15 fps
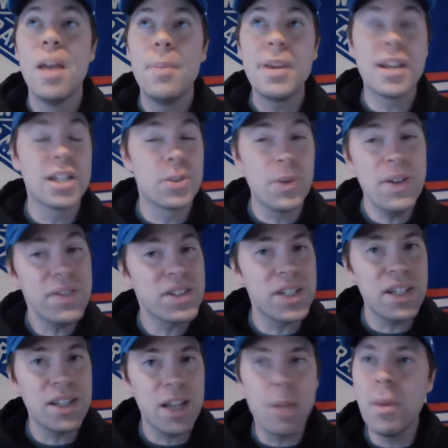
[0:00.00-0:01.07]
because we've
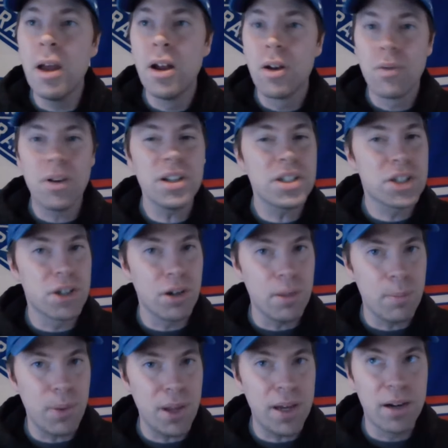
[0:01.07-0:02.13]
seen them rush
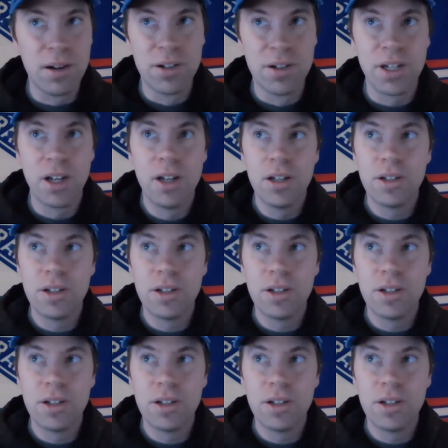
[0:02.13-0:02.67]
certain players